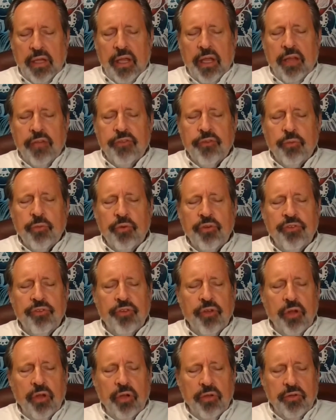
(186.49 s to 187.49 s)
as a
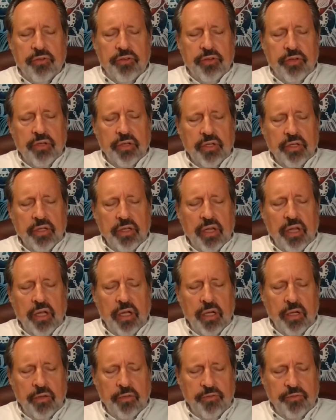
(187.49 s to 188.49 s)
result
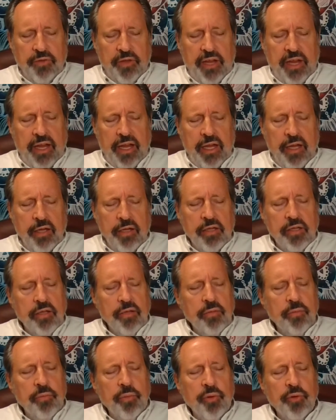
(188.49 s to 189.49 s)
of a
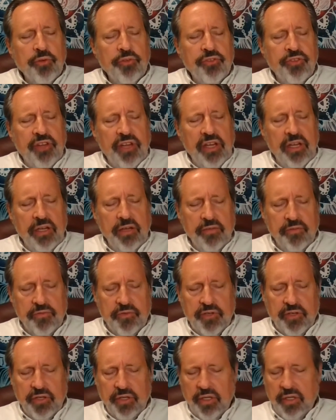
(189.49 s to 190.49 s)

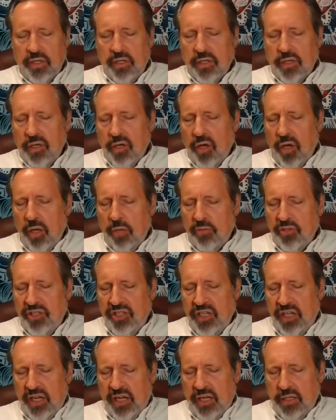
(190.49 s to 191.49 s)
perceived
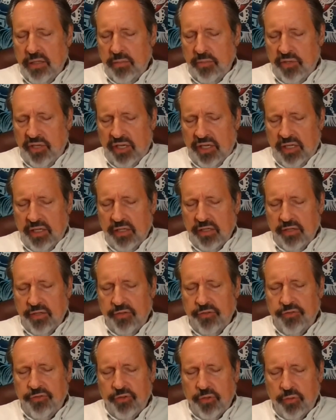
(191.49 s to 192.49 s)
common enemy,
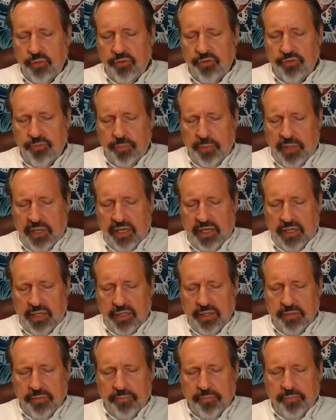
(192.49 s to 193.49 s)
so to speak.